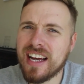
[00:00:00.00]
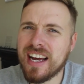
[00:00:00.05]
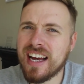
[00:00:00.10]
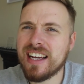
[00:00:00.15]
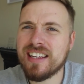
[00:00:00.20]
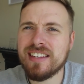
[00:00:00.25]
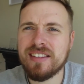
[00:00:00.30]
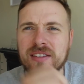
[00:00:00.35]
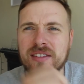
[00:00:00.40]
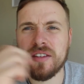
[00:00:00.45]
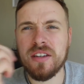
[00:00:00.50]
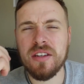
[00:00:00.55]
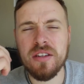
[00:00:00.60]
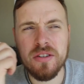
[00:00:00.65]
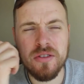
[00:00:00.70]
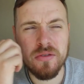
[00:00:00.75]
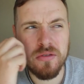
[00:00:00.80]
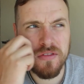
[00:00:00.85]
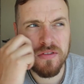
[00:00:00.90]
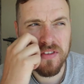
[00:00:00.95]
as
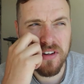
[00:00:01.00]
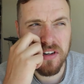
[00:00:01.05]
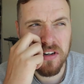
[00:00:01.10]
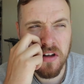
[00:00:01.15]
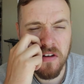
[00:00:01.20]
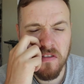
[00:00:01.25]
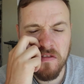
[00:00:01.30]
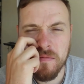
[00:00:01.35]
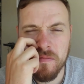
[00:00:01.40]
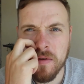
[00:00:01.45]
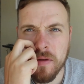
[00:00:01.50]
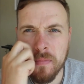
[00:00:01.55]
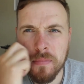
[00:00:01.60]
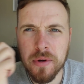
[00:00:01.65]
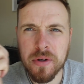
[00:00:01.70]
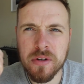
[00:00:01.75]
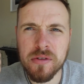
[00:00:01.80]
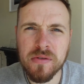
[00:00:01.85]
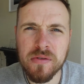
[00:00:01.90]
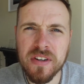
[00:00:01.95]
usual with a lot of the
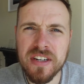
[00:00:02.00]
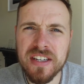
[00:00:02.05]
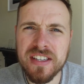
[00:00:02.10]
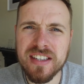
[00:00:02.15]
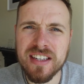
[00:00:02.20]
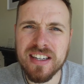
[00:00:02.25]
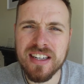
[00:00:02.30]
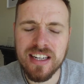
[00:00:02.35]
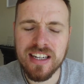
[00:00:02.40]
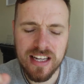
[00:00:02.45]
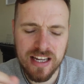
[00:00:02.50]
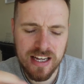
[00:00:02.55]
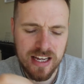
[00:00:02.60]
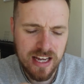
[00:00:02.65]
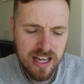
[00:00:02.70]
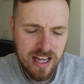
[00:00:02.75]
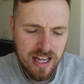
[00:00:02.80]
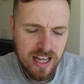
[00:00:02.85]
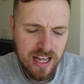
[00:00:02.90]
books recently,